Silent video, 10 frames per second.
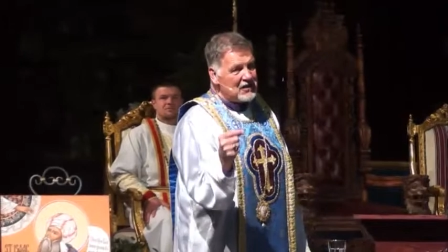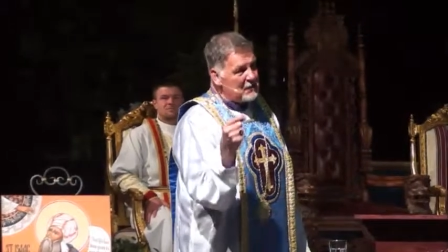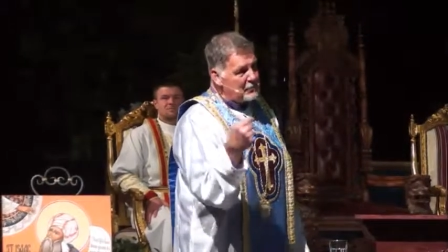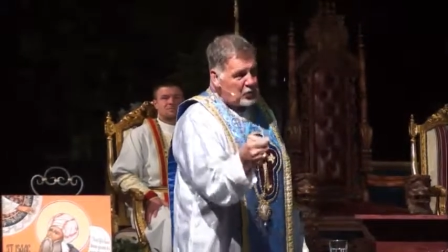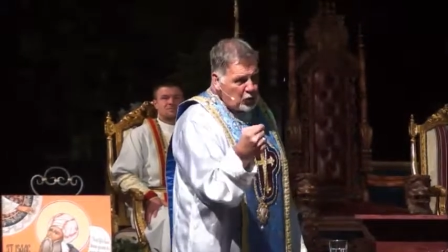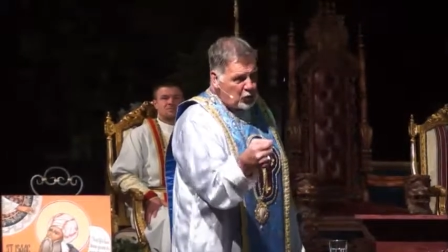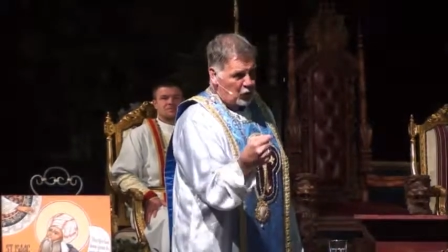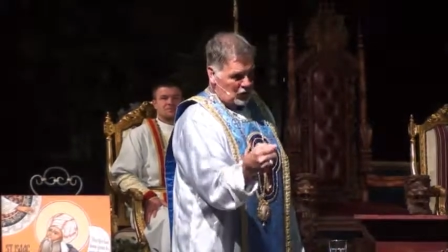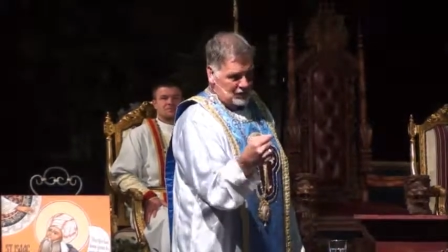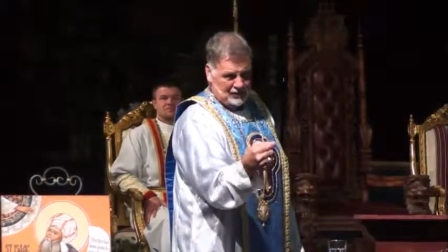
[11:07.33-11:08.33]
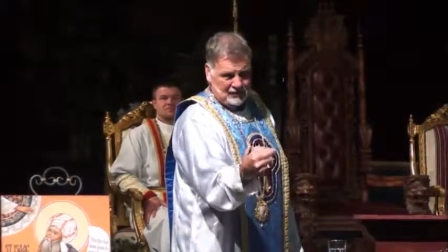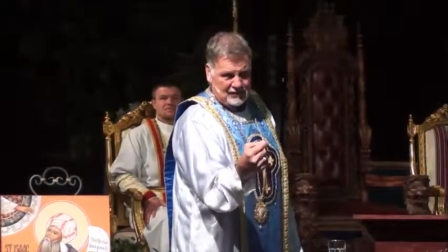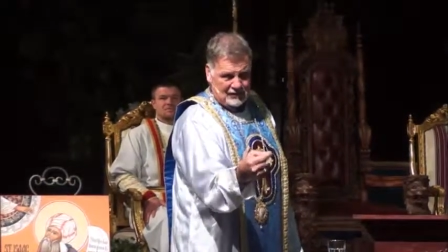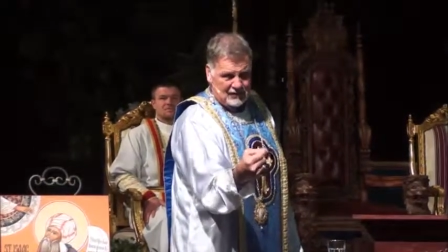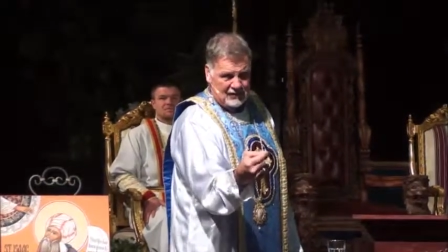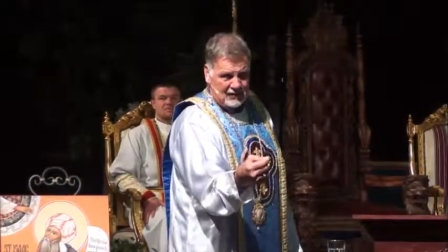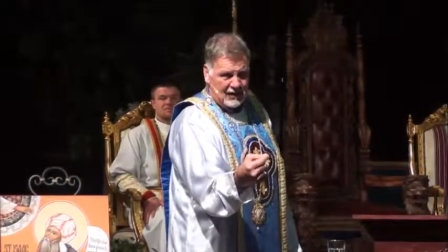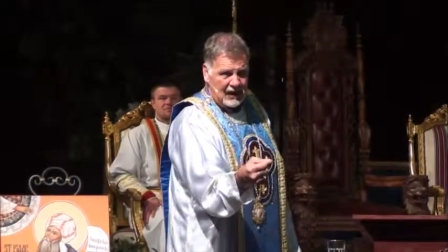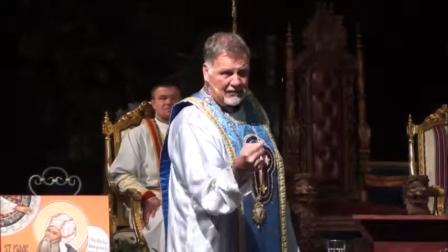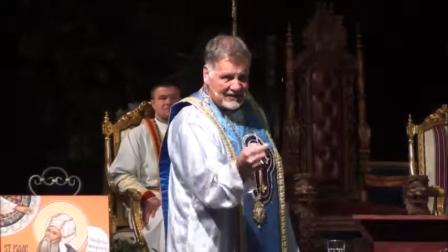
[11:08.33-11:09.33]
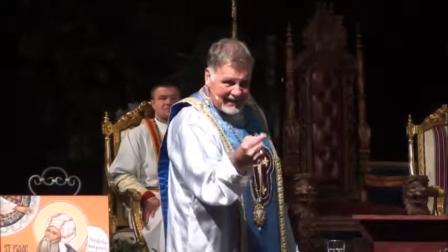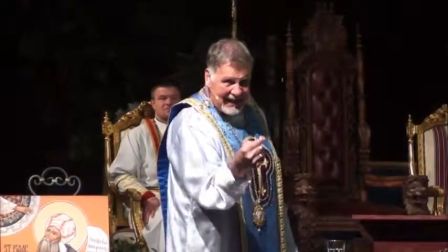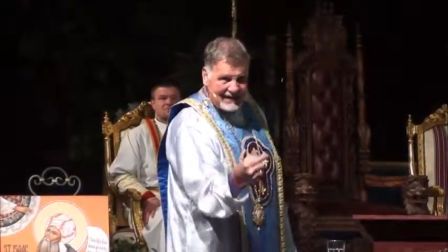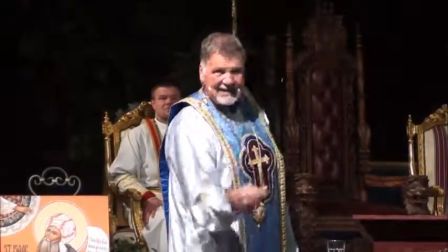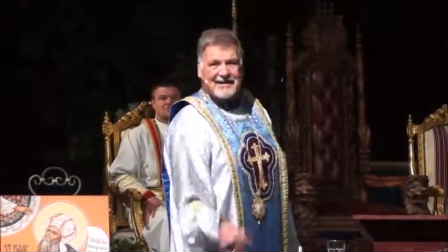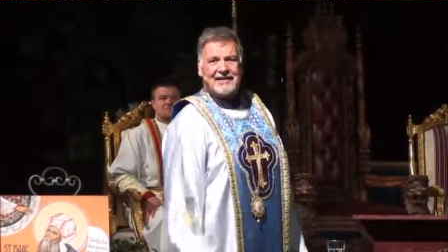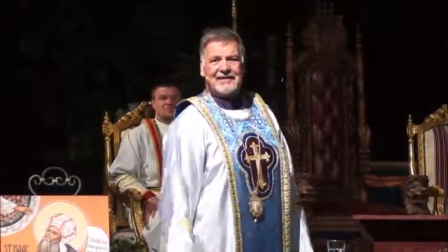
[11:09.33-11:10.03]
the pool of sent.